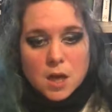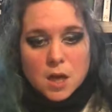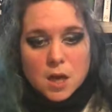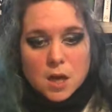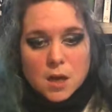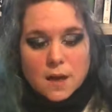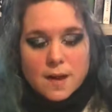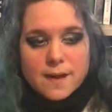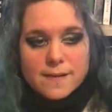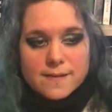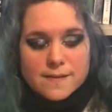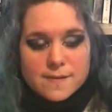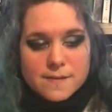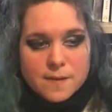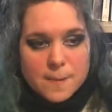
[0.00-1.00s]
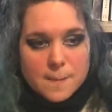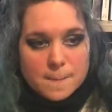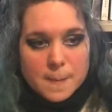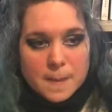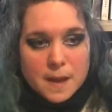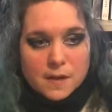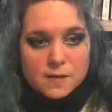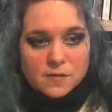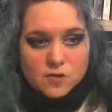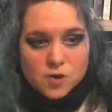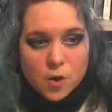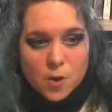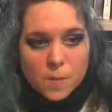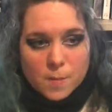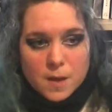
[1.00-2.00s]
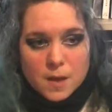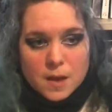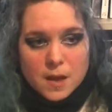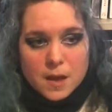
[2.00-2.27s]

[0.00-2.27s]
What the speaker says: Hester and Tom,